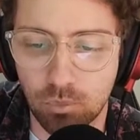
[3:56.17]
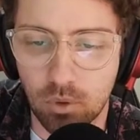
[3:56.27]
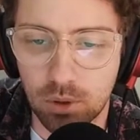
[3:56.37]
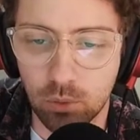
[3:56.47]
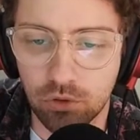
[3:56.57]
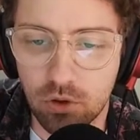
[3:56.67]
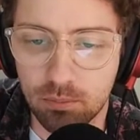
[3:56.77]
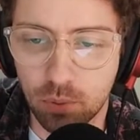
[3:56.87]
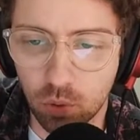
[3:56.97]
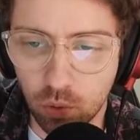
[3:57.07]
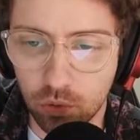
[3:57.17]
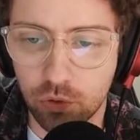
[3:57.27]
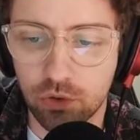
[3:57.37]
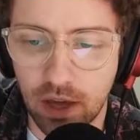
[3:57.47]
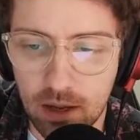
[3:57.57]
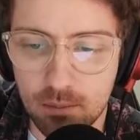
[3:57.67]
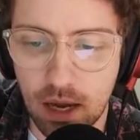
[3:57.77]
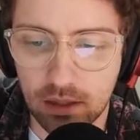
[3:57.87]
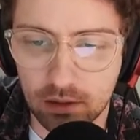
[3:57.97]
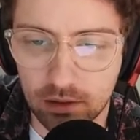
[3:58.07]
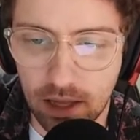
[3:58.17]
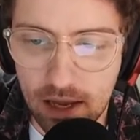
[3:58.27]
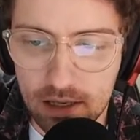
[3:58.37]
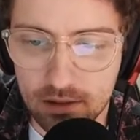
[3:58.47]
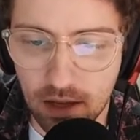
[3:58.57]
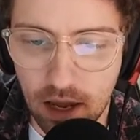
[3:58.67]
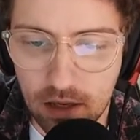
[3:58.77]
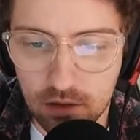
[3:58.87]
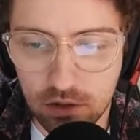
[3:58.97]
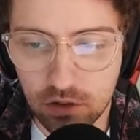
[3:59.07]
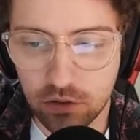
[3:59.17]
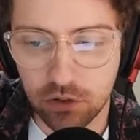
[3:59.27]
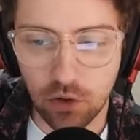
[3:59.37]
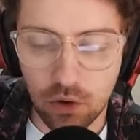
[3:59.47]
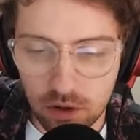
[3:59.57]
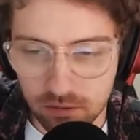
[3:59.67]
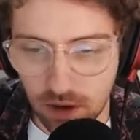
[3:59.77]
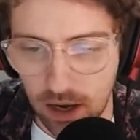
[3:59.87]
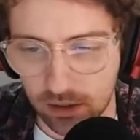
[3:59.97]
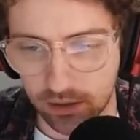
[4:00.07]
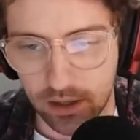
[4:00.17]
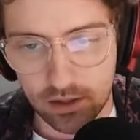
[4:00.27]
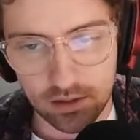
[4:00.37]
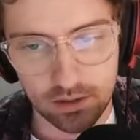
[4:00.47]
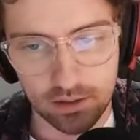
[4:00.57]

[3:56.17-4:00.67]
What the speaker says: But it was the Bulls who came back late, and it's concerning for Adelaide.